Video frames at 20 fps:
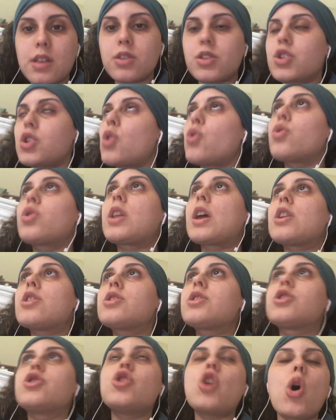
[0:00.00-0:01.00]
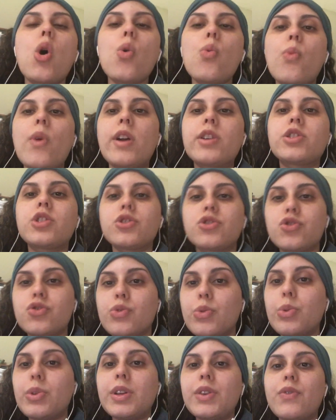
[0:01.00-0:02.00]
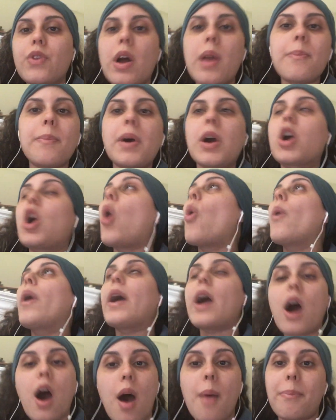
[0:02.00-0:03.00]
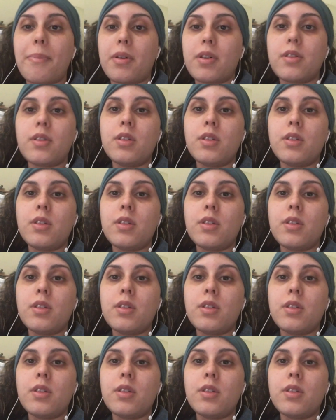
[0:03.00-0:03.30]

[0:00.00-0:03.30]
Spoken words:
So there's nowhere to truly run but going up.